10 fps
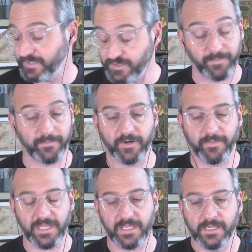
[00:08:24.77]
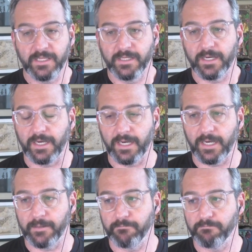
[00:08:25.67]
such a bummer to me.
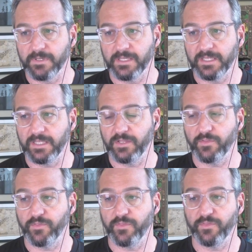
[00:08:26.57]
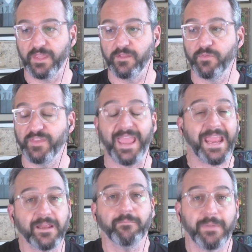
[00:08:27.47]
The
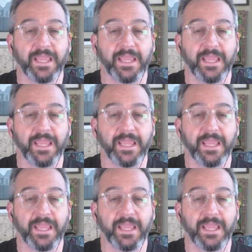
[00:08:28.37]
Ant-Man.